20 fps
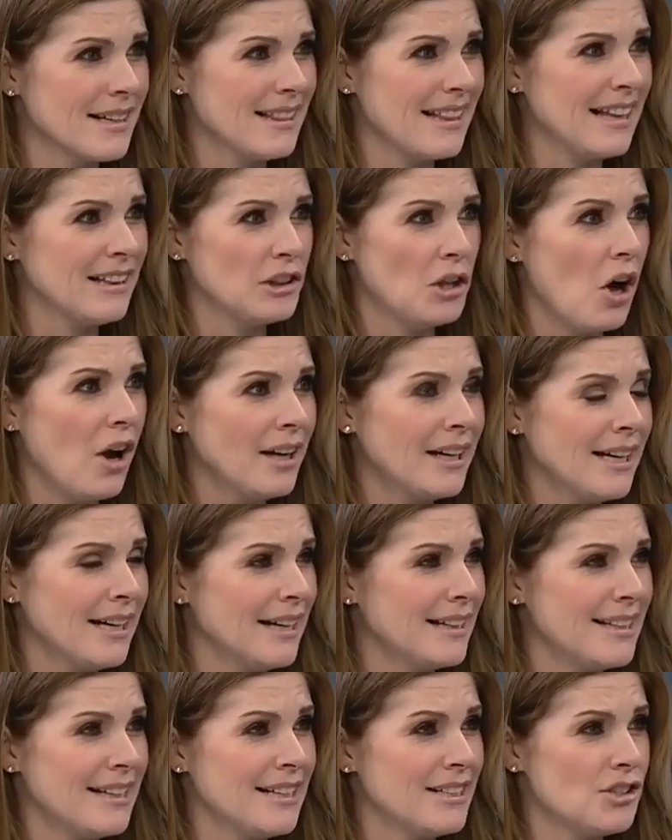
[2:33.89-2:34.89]
no. they, lock
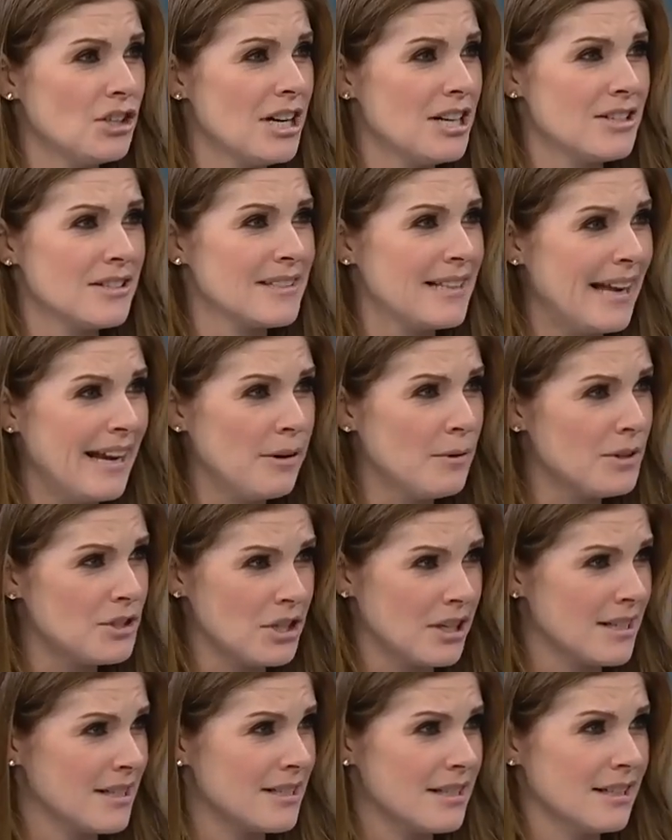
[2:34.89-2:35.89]
it and then it changes. They lock
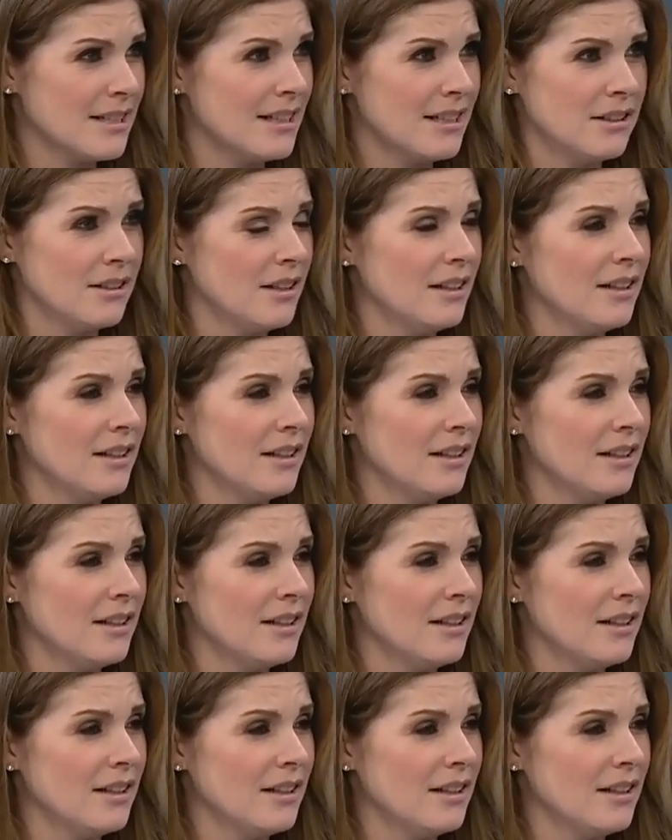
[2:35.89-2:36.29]
it or they call then,